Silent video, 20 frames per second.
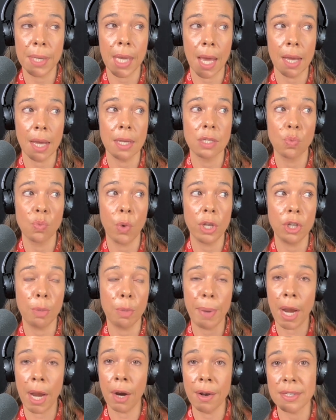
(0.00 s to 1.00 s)
because when
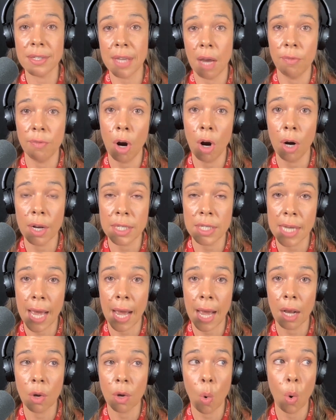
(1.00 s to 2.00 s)
your parents have a heart
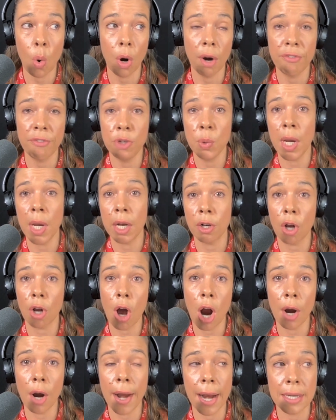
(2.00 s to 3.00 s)
attack, or if you get in
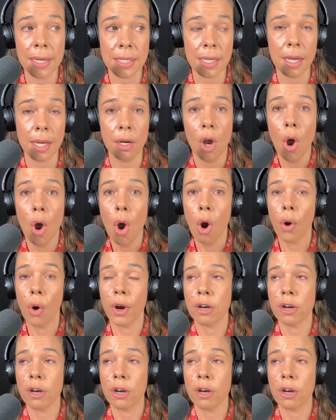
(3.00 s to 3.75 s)
a car accident,